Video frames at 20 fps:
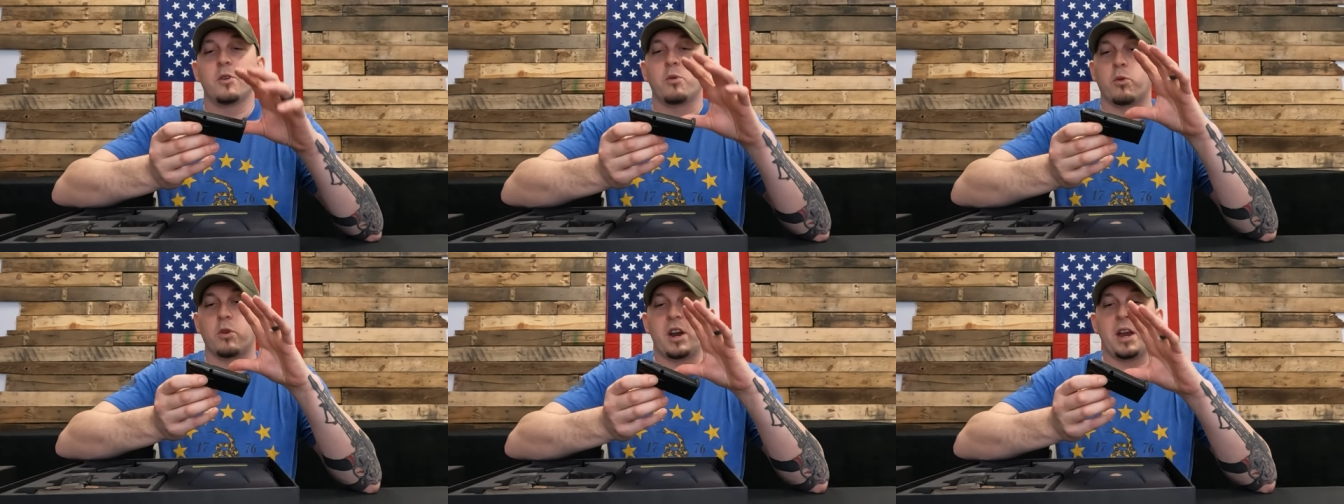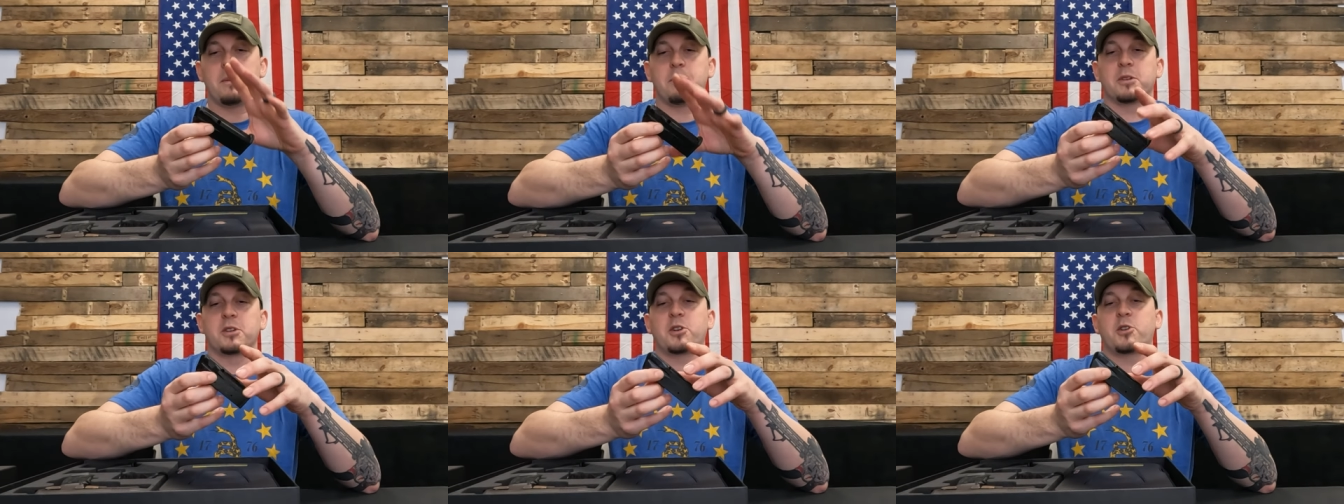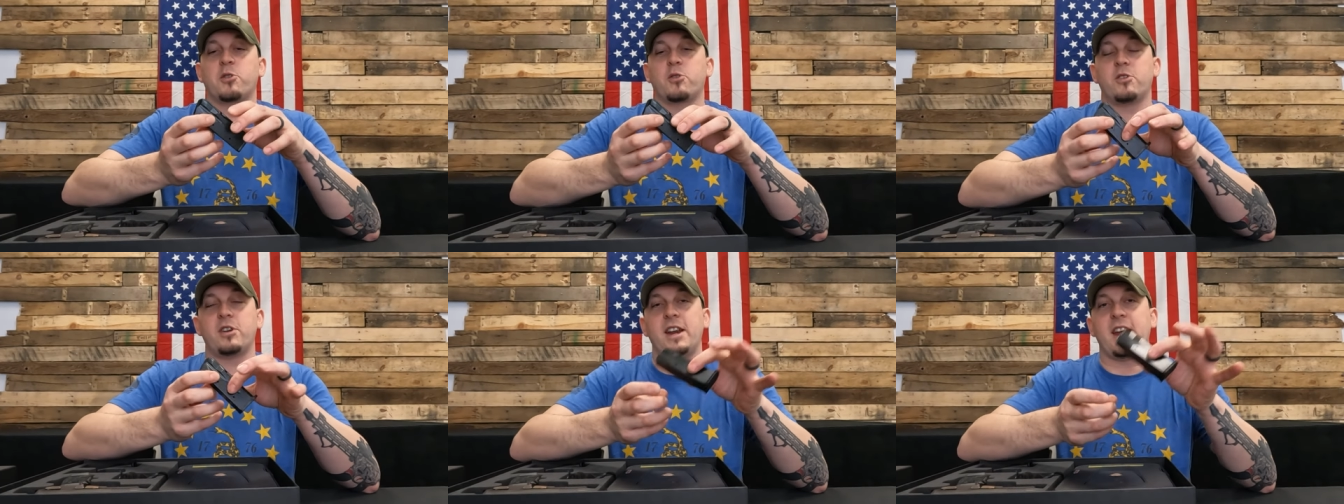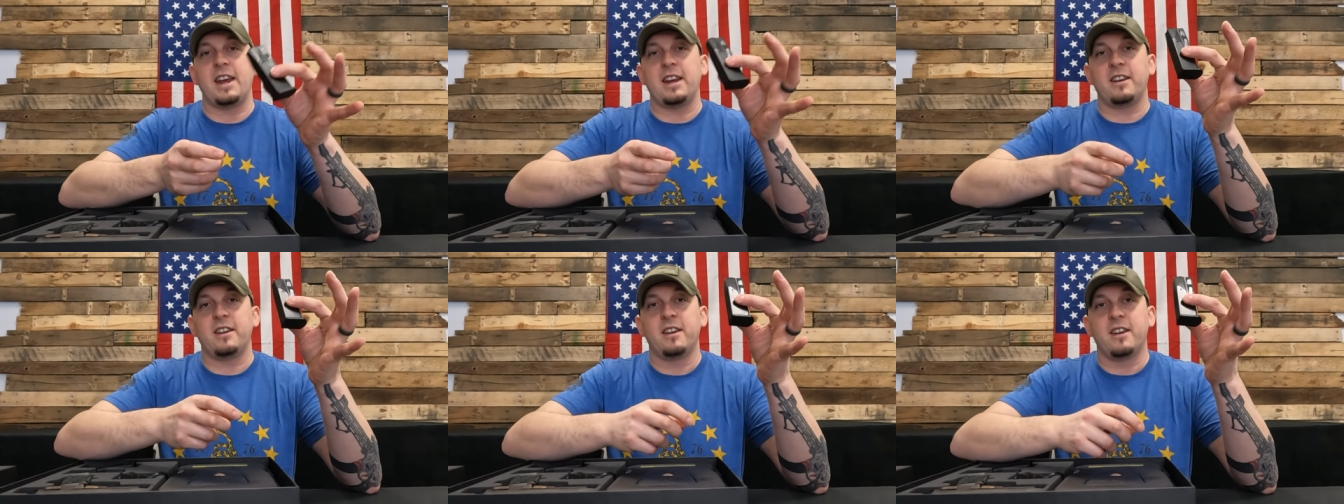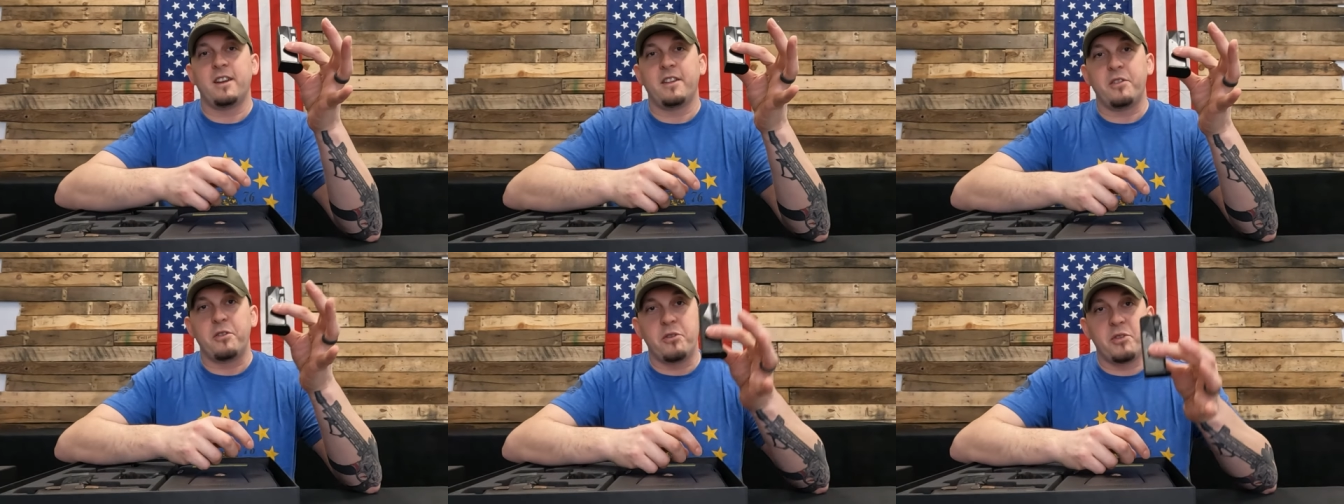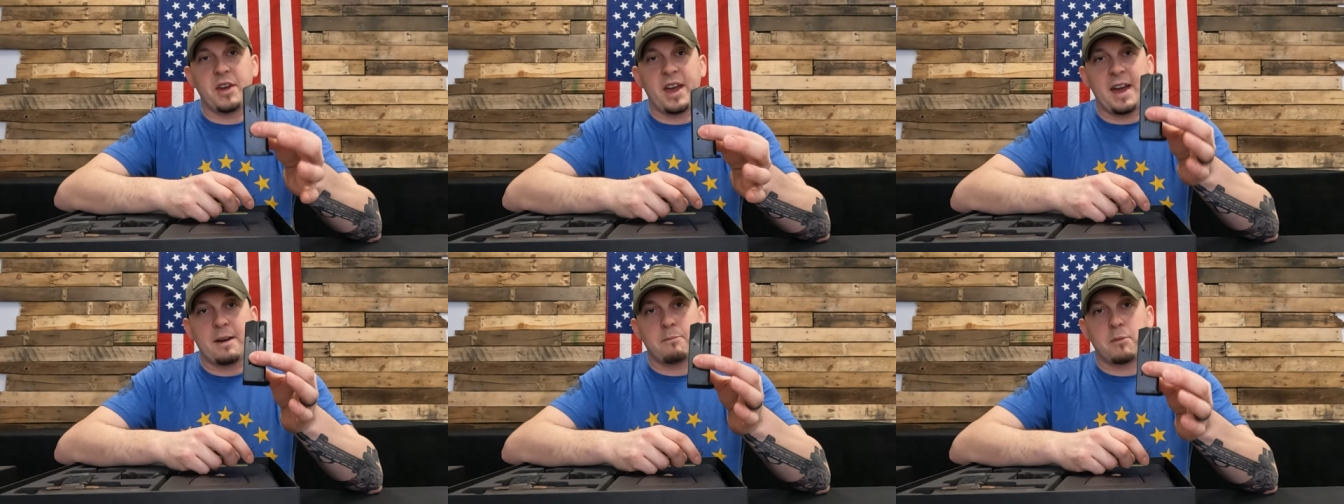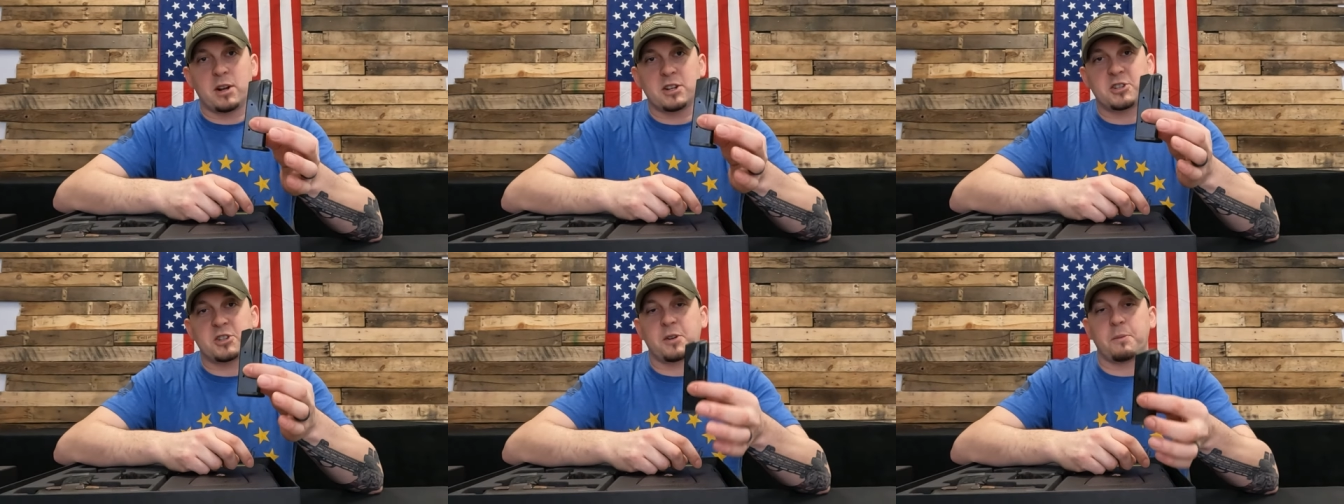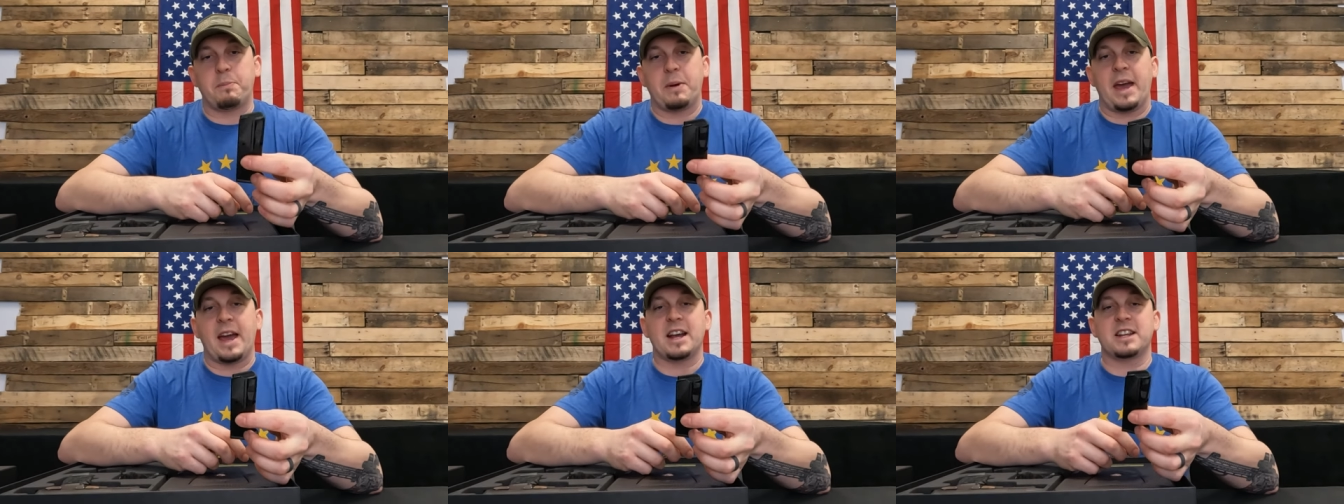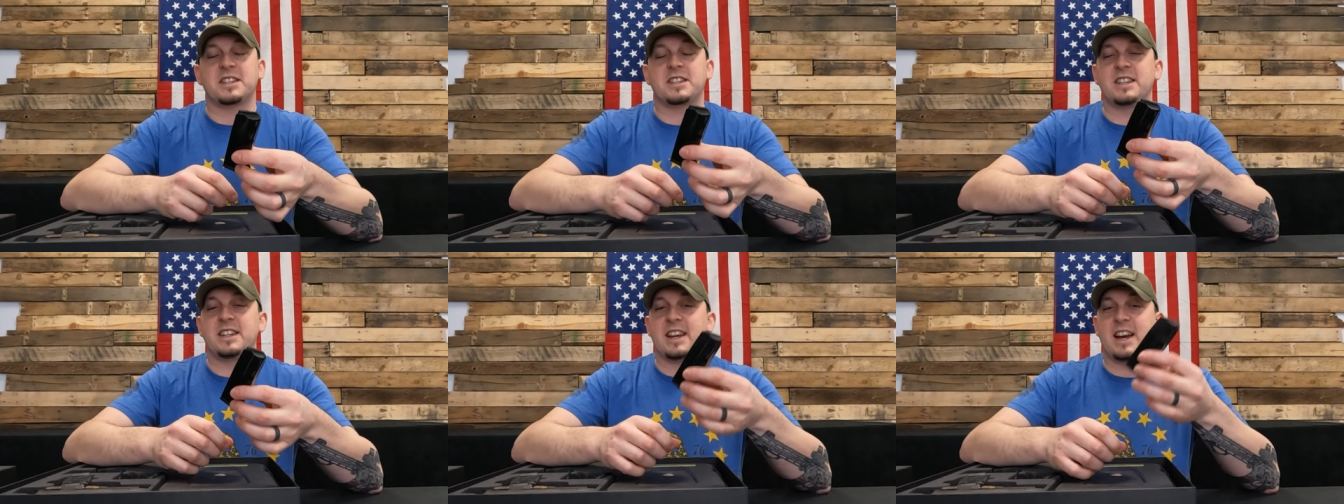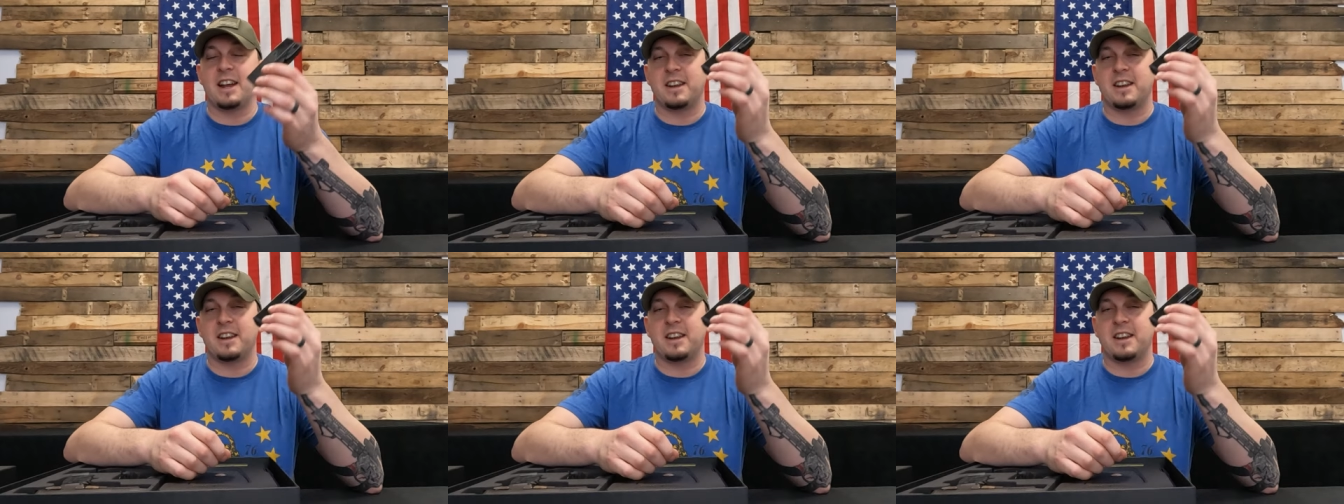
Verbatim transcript: were able to create that much capacity